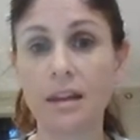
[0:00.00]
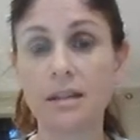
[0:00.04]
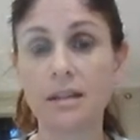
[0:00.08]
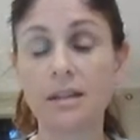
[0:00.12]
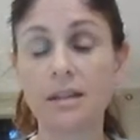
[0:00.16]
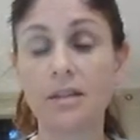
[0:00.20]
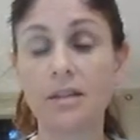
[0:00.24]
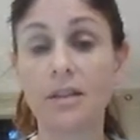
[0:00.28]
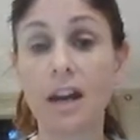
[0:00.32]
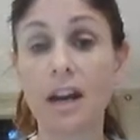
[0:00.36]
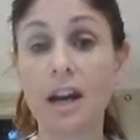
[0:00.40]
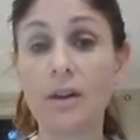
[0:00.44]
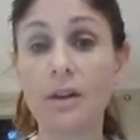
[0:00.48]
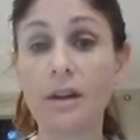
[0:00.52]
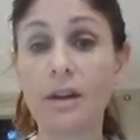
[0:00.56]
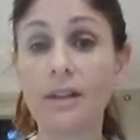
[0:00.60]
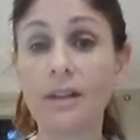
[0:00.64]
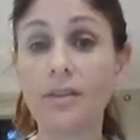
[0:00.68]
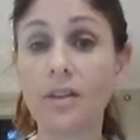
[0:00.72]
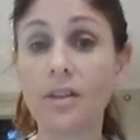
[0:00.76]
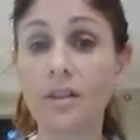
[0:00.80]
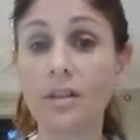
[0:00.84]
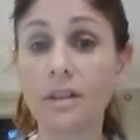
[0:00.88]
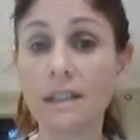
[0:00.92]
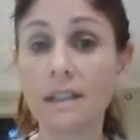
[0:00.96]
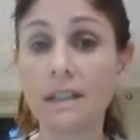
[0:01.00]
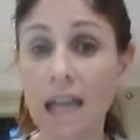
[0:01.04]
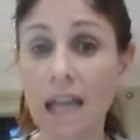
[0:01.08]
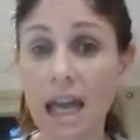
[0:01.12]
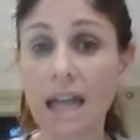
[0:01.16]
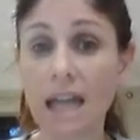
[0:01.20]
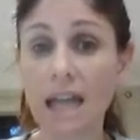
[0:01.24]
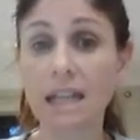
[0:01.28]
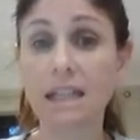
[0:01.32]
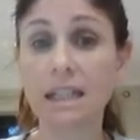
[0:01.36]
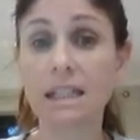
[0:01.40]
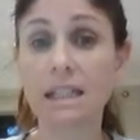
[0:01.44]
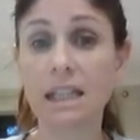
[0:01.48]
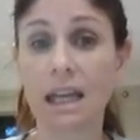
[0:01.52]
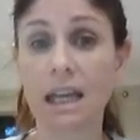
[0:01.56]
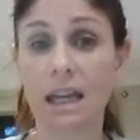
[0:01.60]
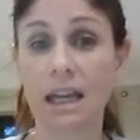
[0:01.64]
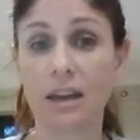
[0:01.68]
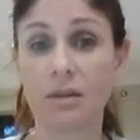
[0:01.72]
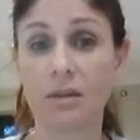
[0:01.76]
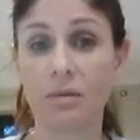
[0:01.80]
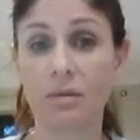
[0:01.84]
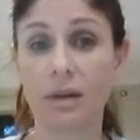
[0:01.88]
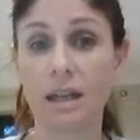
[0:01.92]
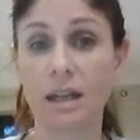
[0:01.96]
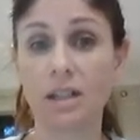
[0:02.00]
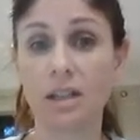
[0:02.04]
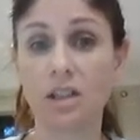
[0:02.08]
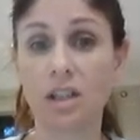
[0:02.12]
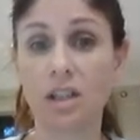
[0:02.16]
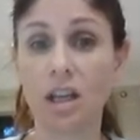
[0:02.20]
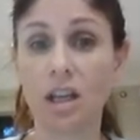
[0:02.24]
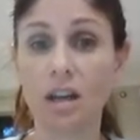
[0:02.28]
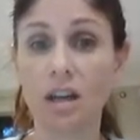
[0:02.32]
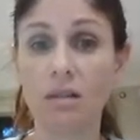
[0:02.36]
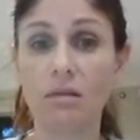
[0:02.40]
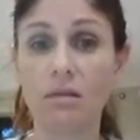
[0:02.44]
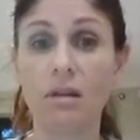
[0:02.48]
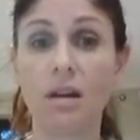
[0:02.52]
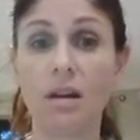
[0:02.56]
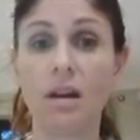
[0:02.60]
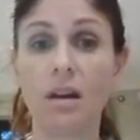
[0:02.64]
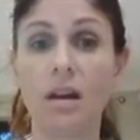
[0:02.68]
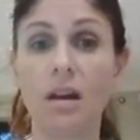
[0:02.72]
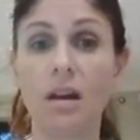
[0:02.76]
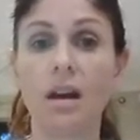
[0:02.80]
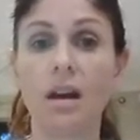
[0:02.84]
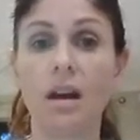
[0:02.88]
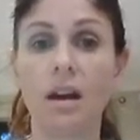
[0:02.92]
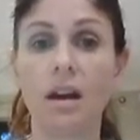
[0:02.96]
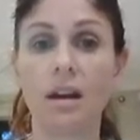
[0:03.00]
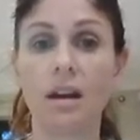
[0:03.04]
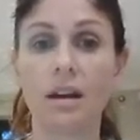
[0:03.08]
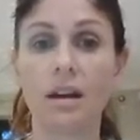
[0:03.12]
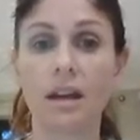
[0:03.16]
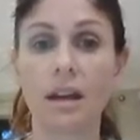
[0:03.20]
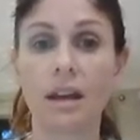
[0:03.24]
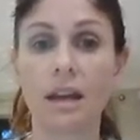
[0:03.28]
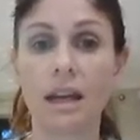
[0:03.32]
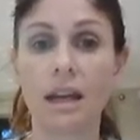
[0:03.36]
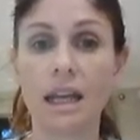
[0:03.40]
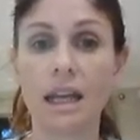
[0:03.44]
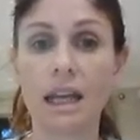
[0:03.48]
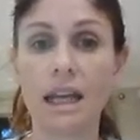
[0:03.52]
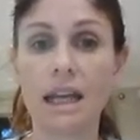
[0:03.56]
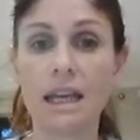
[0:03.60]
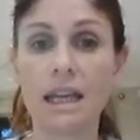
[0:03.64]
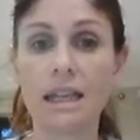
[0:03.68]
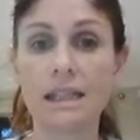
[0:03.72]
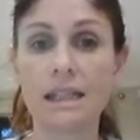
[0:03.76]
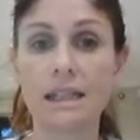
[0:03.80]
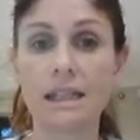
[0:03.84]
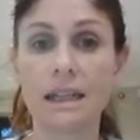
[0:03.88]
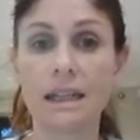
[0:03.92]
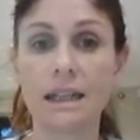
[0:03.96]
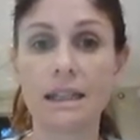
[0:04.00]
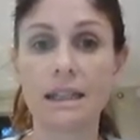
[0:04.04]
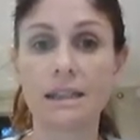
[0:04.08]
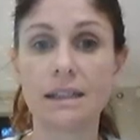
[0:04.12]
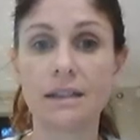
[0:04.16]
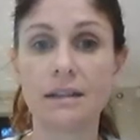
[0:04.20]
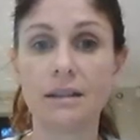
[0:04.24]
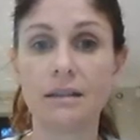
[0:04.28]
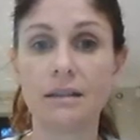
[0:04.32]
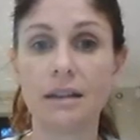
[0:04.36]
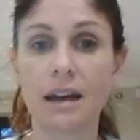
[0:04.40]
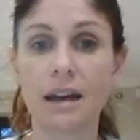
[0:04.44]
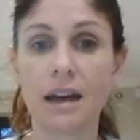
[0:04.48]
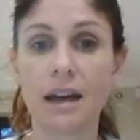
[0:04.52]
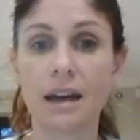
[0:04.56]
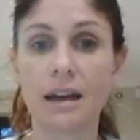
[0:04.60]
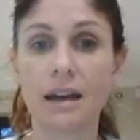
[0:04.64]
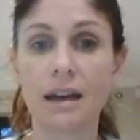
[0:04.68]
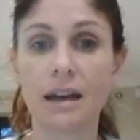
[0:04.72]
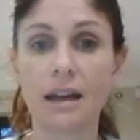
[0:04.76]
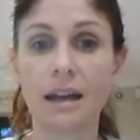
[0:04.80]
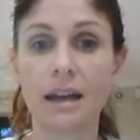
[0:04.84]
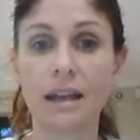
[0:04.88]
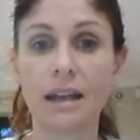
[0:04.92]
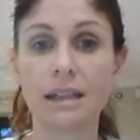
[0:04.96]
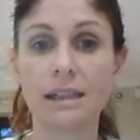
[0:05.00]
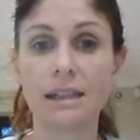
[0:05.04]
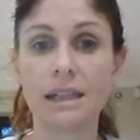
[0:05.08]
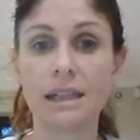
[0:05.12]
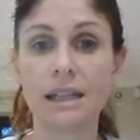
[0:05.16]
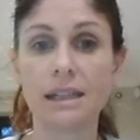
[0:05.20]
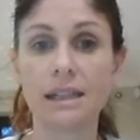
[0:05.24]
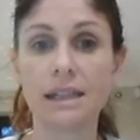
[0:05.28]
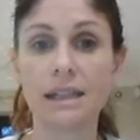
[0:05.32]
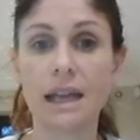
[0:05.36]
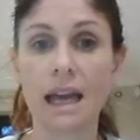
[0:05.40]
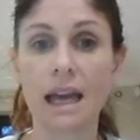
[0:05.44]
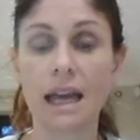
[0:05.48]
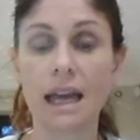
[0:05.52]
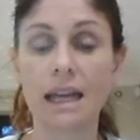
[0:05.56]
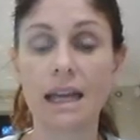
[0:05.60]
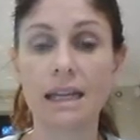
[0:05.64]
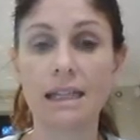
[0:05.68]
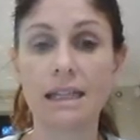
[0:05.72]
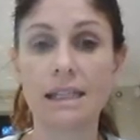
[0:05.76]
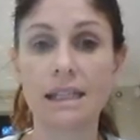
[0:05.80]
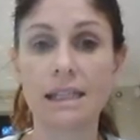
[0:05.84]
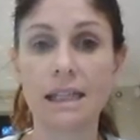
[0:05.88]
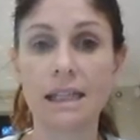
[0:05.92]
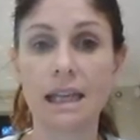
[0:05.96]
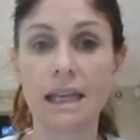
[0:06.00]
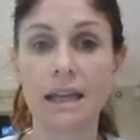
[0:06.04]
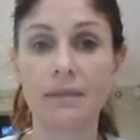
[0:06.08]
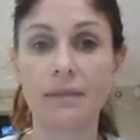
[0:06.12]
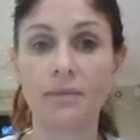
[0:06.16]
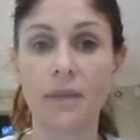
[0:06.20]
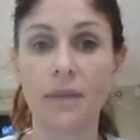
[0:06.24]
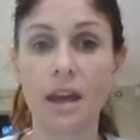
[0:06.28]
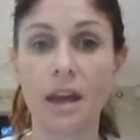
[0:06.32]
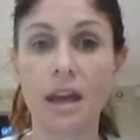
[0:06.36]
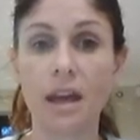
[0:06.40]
So now I've got 10 take away 2, and I can easily do that. It is 80.